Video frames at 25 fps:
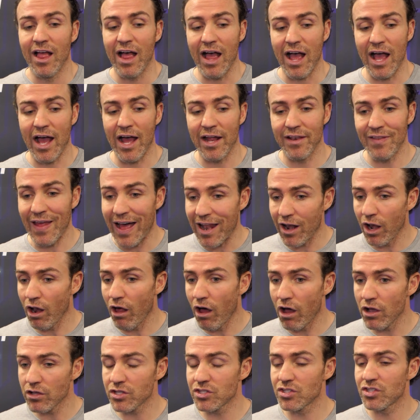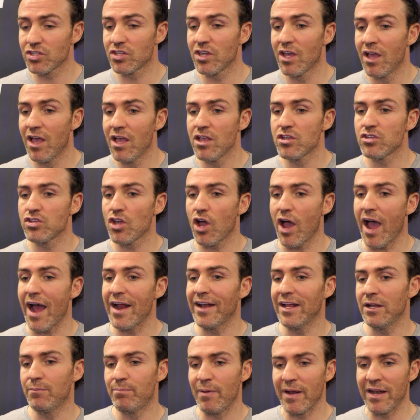and that loss. So,
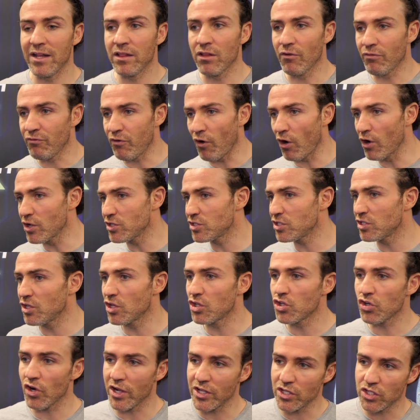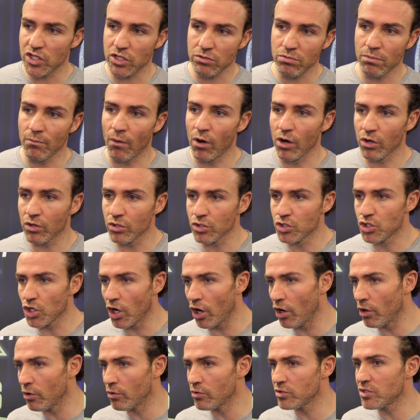and he'd been in the fights in the trenches with Michael
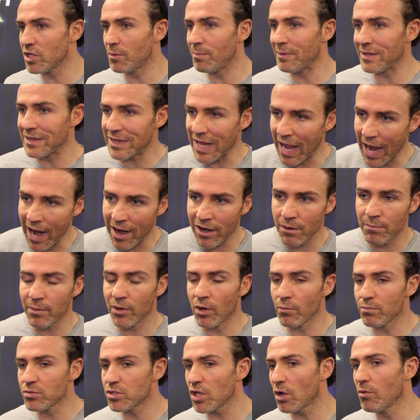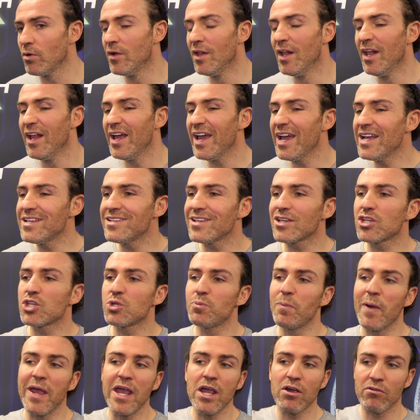Jones. He'd been down, he'd been up. So his
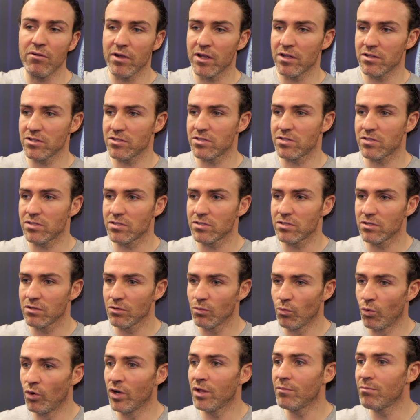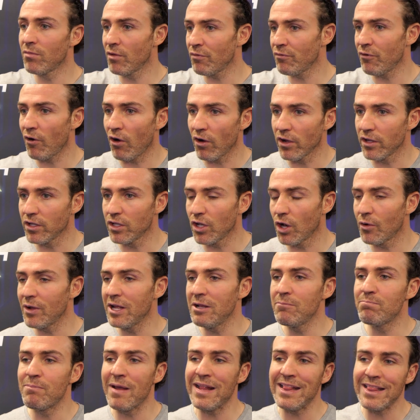experience running the fight, you know,
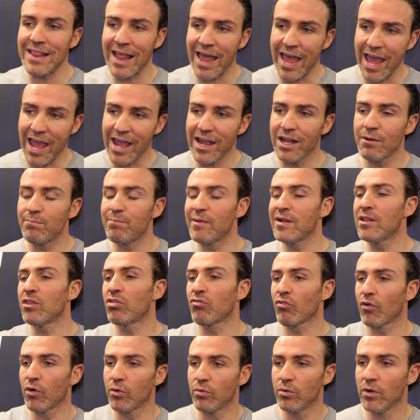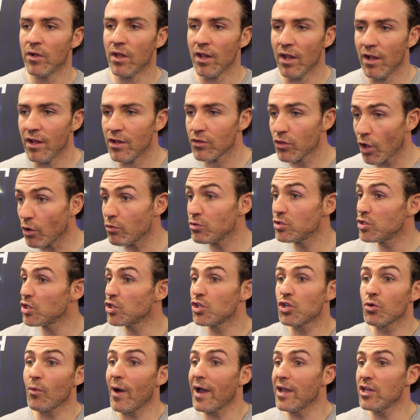he'd been there. He'd been through those
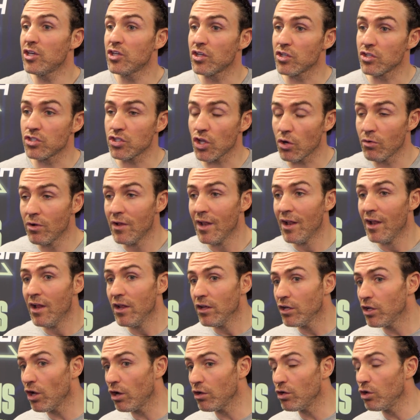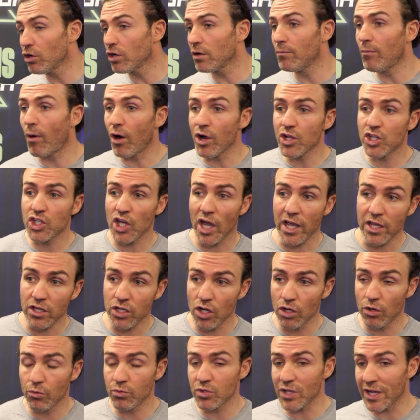situations. So, you know, you look at my change.
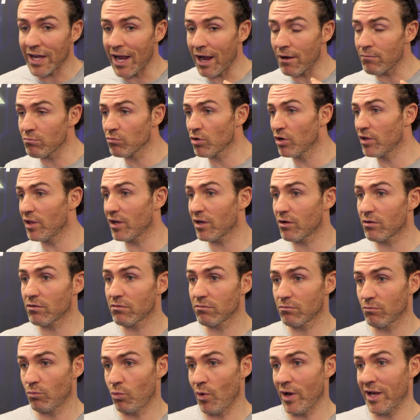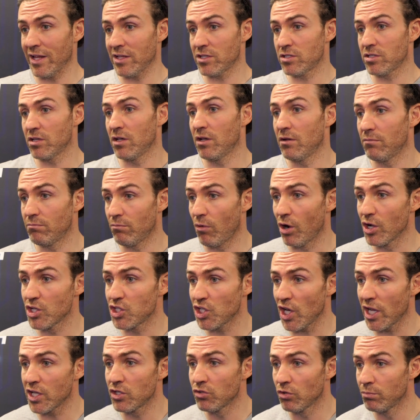You know, there was a camera that went into my
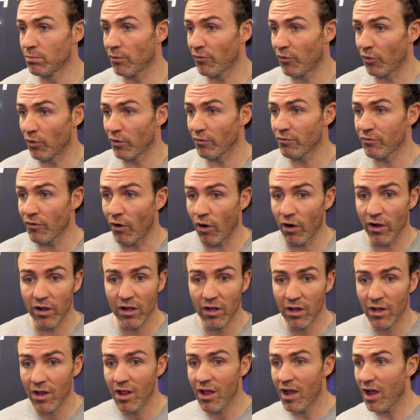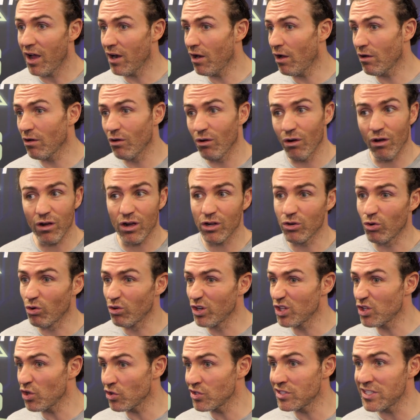change room before the fight. And I looked like I'd
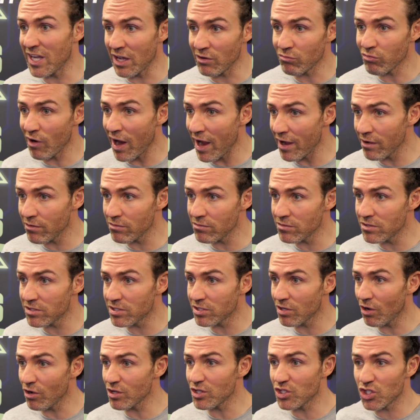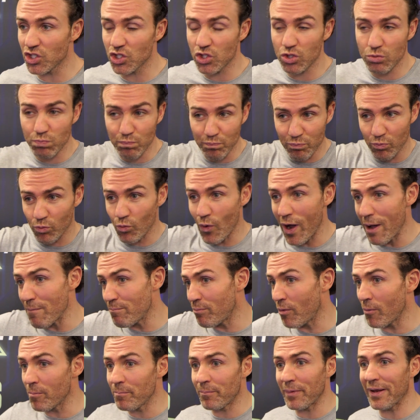already done 10 rounds. I had sweat
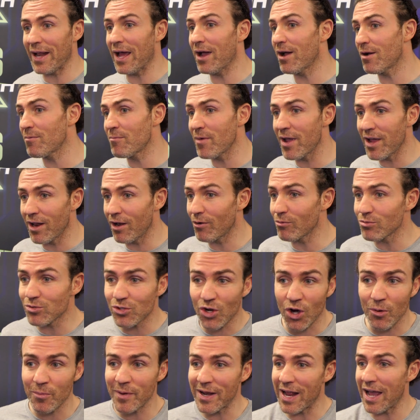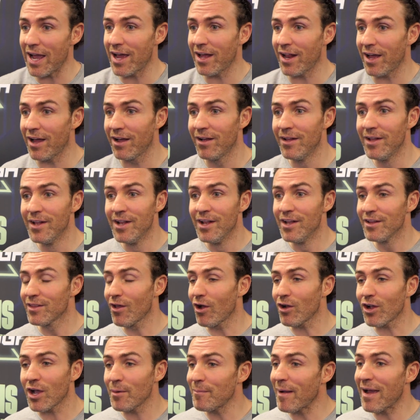pumping out of me and I was coming out of that.
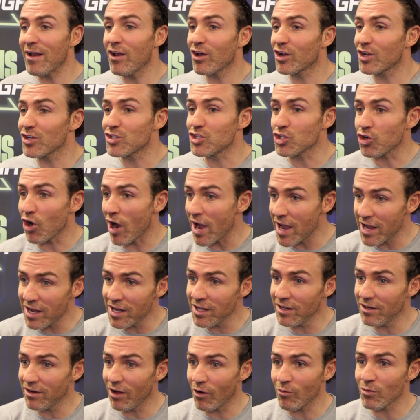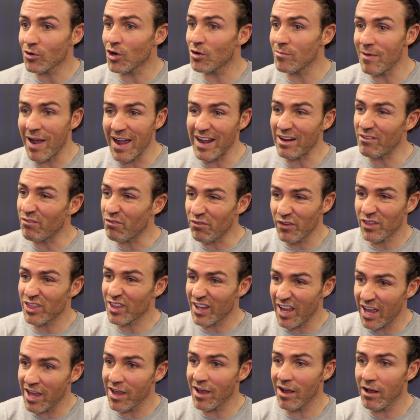I'd come out like a train. I would come out in
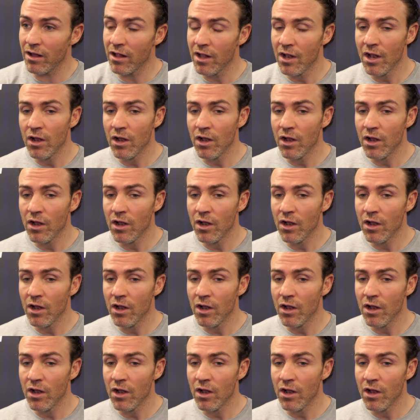fifth gear,